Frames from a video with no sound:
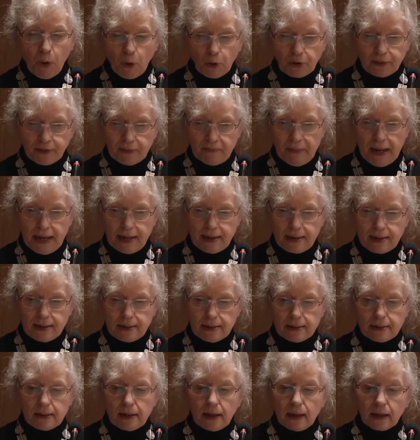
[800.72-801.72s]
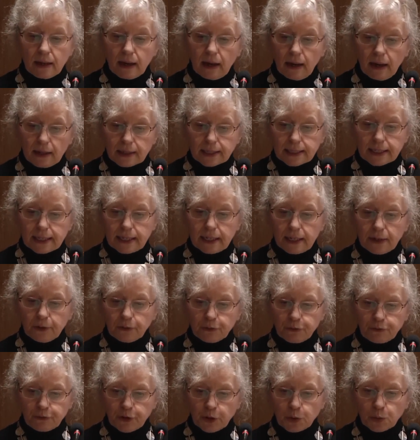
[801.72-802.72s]
box maker, cutting,
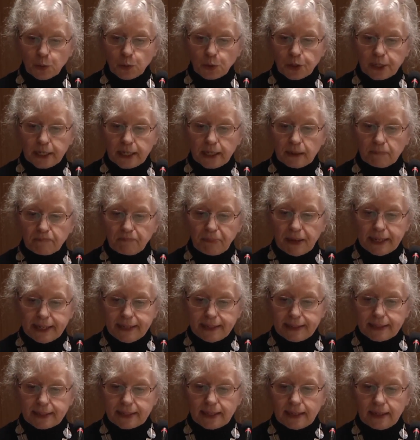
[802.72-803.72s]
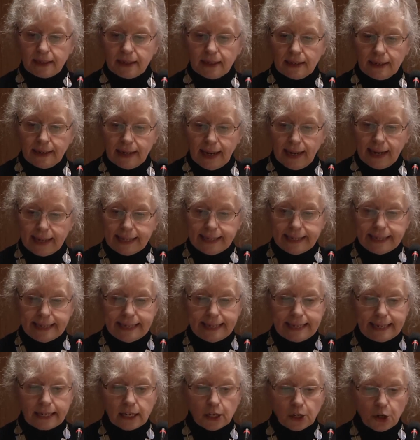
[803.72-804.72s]
folding, pleating,
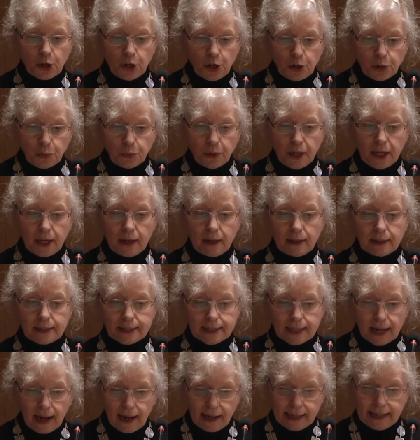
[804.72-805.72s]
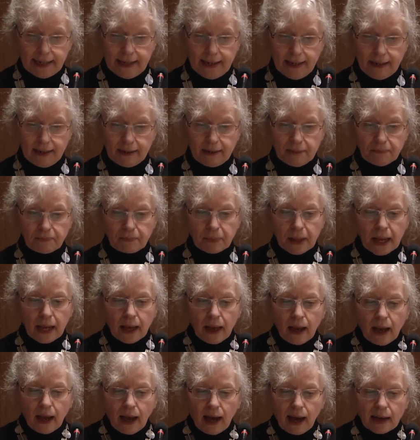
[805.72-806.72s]
lining, gluing, tying,
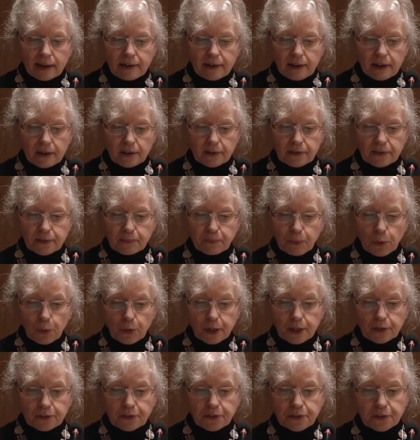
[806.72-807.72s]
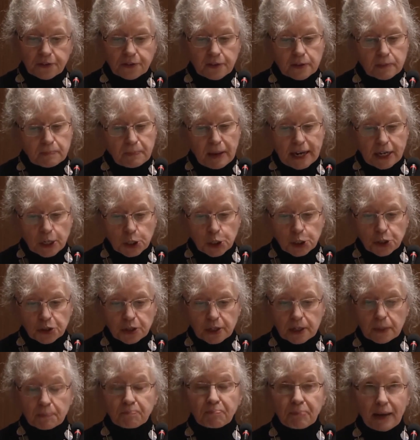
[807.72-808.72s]
and he exploits the spatial
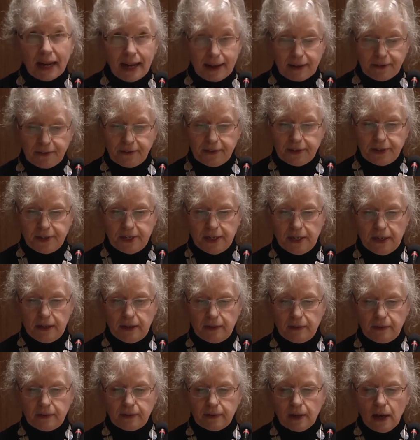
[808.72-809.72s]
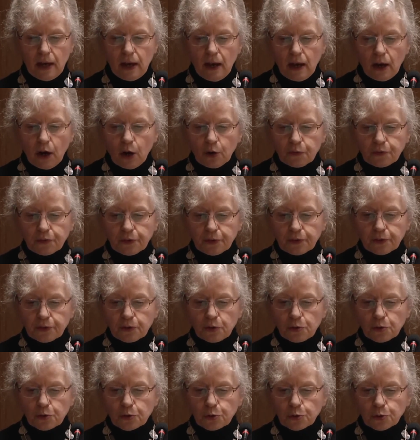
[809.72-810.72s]
complexities of the
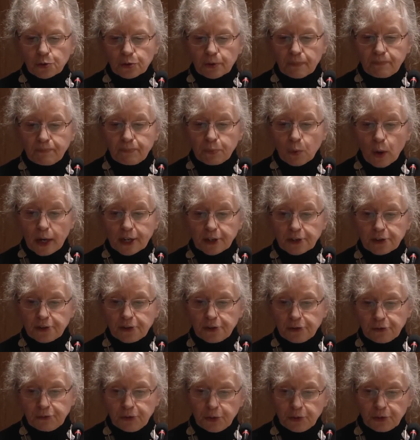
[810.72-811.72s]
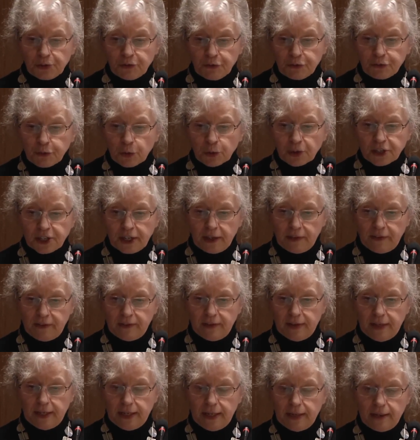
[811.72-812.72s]
so-called boîtes de
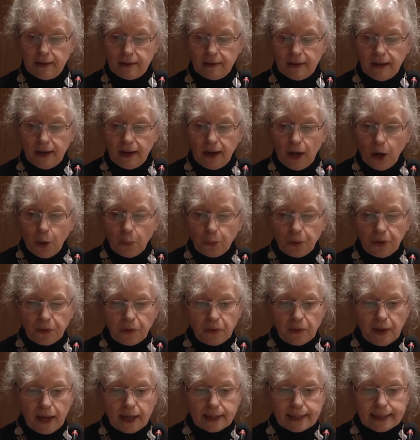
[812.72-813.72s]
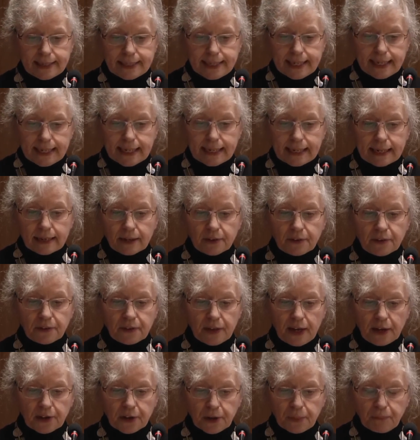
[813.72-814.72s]
fantaisie, with their tiers,
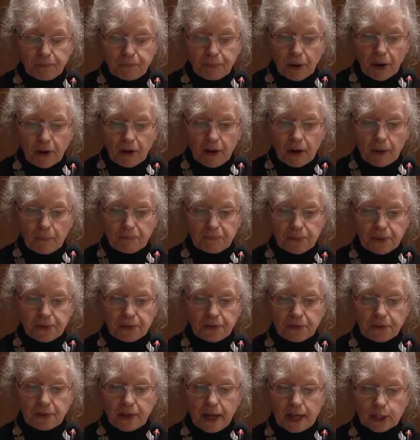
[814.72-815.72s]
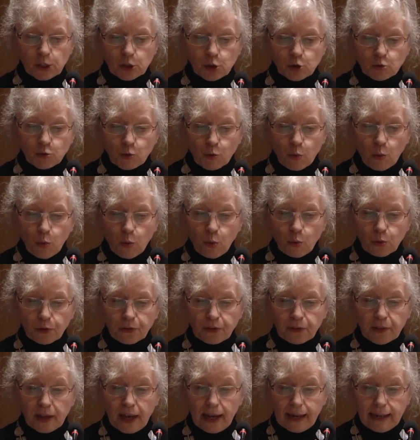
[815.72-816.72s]
their compartments, their
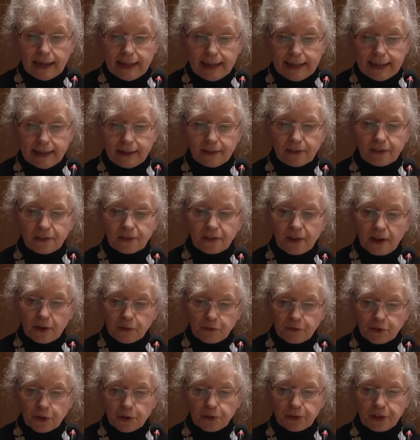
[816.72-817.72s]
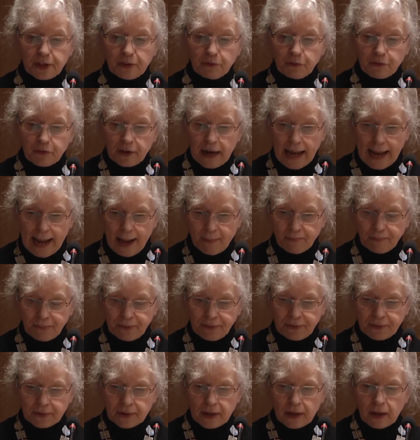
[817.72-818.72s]
drawers, their lids, their folding
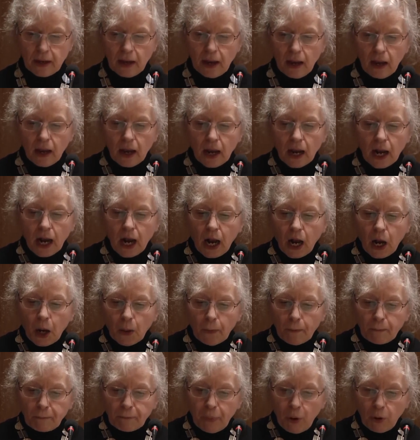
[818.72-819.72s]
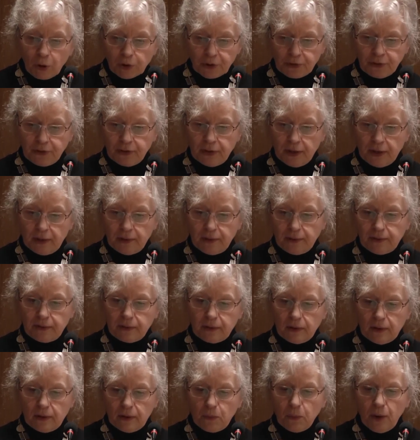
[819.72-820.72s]
flaps.
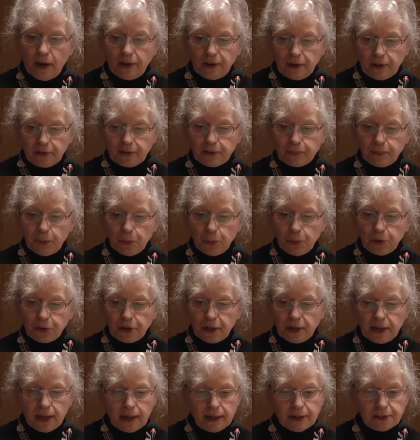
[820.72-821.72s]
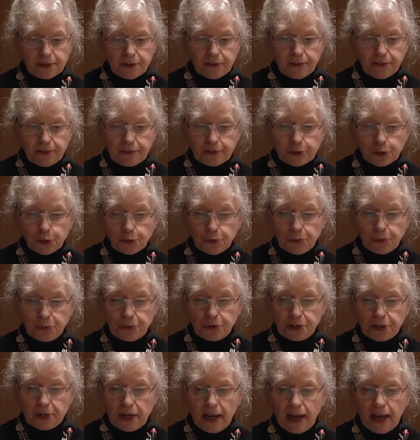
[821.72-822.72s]
Boxes, when explored and understood